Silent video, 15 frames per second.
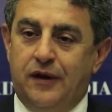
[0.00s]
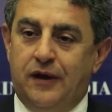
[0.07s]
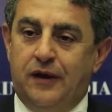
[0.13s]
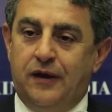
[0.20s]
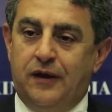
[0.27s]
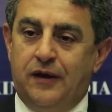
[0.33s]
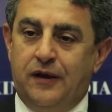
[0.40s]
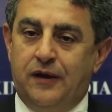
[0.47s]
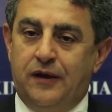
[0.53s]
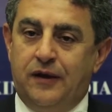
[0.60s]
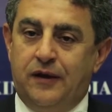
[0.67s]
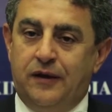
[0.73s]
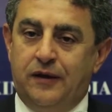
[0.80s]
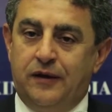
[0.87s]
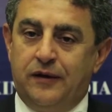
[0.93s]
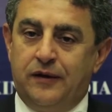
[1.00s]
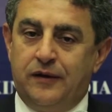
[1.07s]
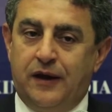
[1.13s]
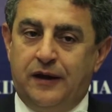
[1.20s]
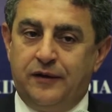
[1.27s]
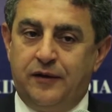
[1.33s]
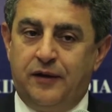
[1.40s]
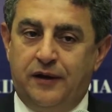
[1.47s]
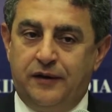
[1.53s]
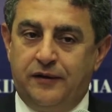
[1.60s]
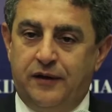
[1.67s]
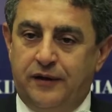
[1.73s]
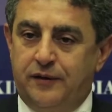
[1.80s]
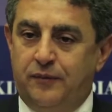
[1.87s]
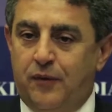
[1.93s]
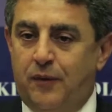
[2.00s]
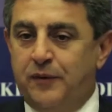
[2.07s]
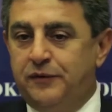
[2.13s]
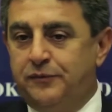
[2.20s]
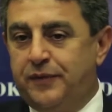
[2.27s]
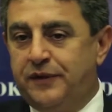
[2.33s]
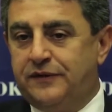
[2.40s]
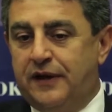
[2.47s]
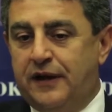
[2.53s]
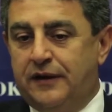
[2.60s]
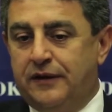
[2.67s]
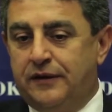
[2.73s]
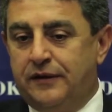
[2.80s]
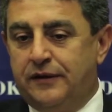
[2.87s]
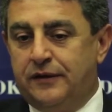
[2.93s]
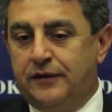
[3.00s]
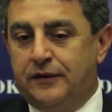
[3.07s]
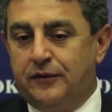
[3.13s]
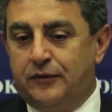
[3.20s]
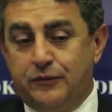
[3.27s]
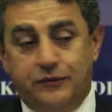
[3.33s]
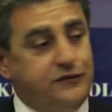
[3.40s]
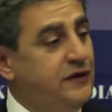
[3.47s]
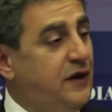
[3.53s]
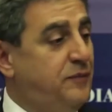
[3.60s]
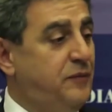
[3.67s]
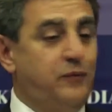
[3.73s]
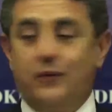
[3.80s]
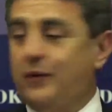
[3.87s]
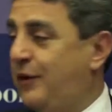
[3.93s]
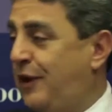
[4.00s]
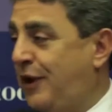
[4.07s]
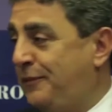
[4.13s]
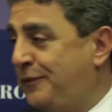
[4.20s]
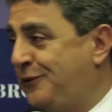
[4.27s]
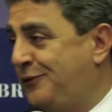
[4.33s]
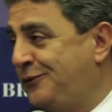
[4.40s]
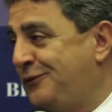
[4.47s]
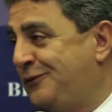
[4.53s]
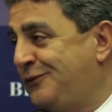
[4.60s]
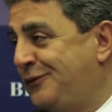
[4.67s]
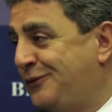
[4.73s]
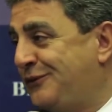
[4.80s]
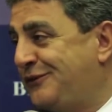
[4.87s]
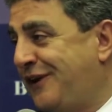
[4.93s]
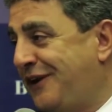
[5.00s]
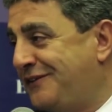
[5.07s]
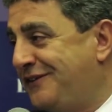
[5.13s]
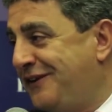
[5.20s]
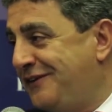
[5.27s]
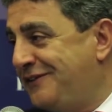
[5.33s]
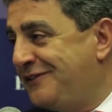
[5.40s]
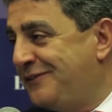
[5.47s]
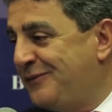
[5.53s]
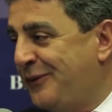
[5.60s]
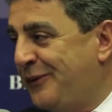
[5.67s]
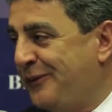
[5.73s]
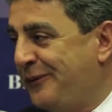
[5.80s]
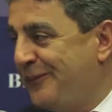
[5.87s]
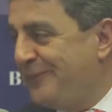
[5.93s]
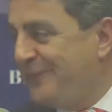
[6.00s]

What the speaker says: at the moment, but we'll see. I'm happy to discuss this more.